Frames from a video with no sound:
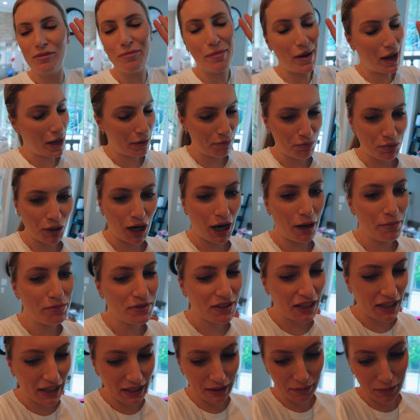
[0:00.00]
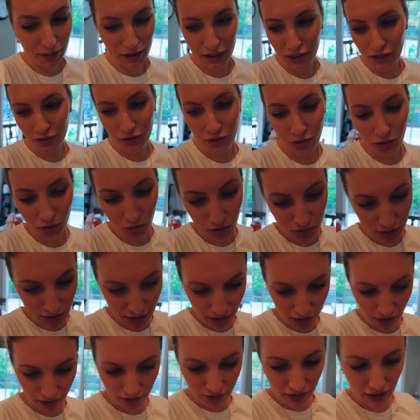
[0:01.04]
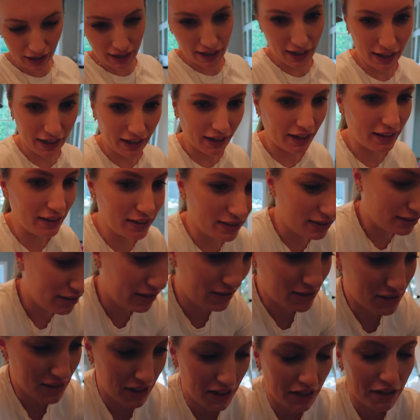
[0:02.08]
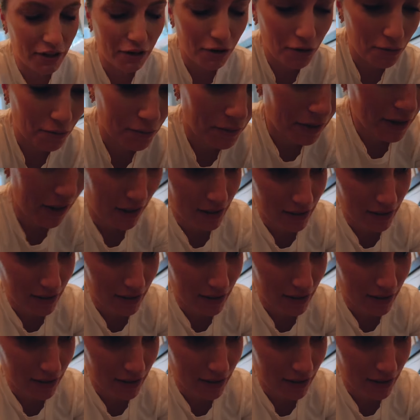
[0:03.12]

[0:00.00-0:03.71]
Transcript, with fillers: Mad props to anybody who holds down a stay-at-home